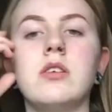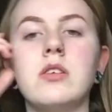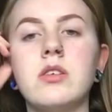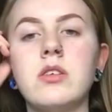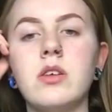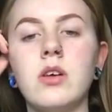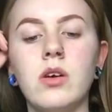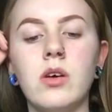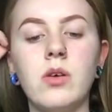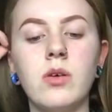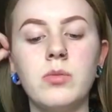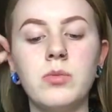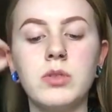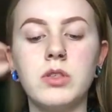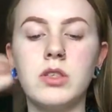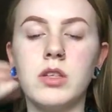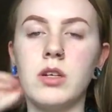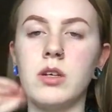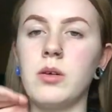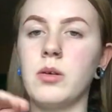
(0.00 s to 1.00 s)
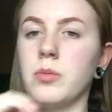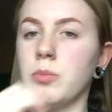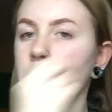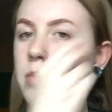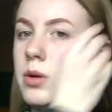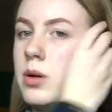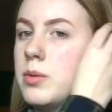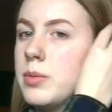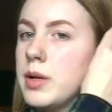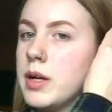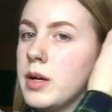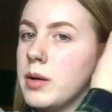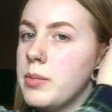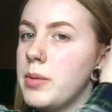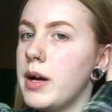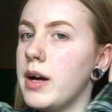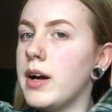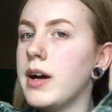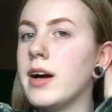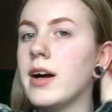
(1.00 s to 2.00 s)
So I'm just going to put all my hair
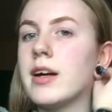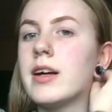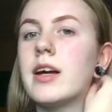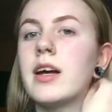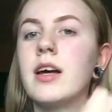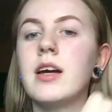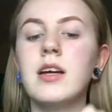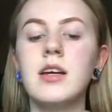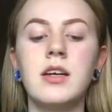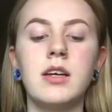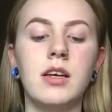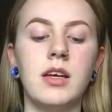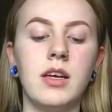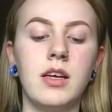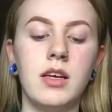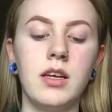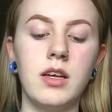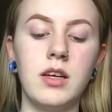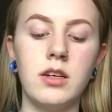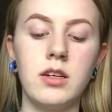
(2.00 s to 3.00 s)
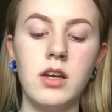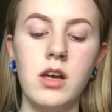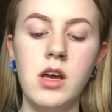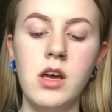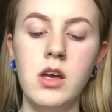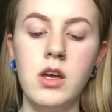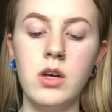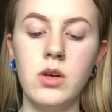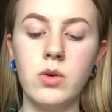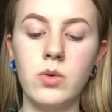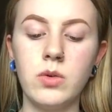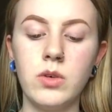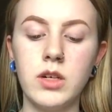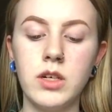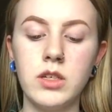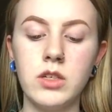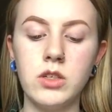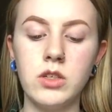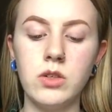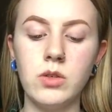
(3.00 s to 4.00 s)
back, and what
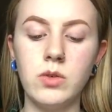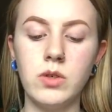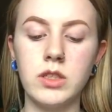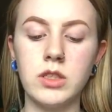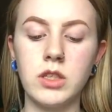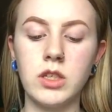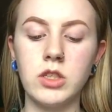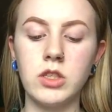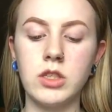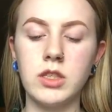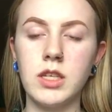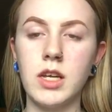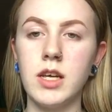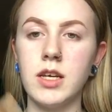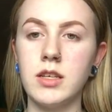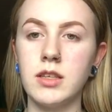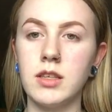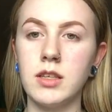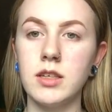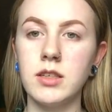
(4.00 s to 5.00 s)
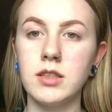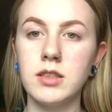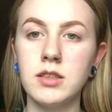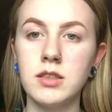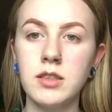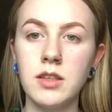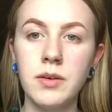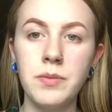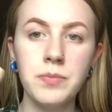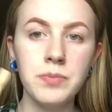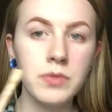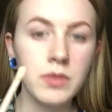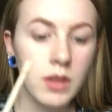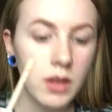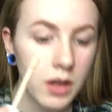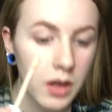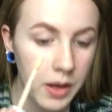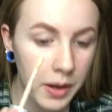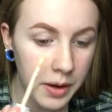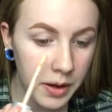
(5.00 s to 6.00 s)
I do is I just take this
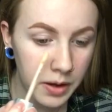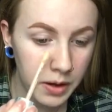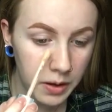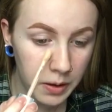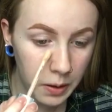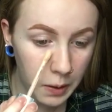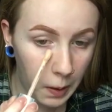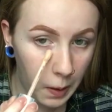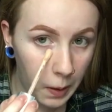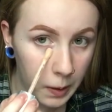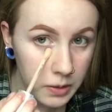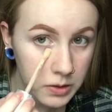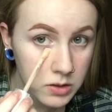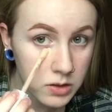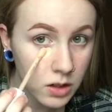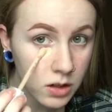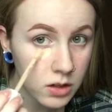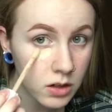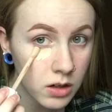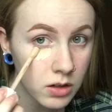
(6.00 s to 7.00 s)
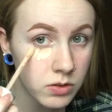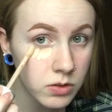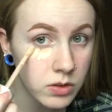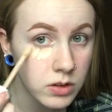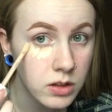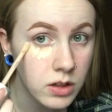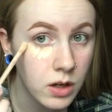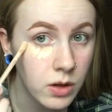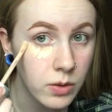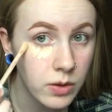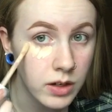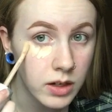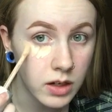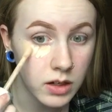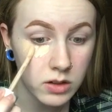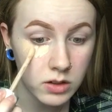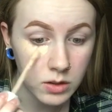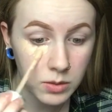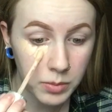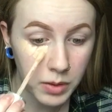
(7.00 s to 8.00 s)
and I start off with going
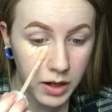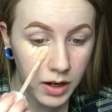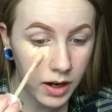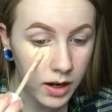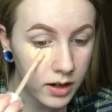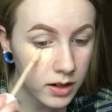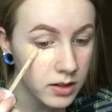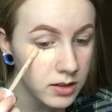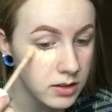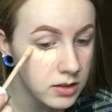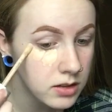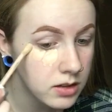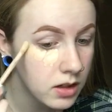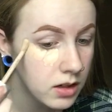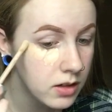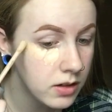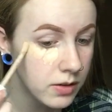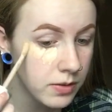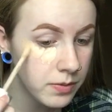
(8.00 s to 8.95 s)
under my eyes.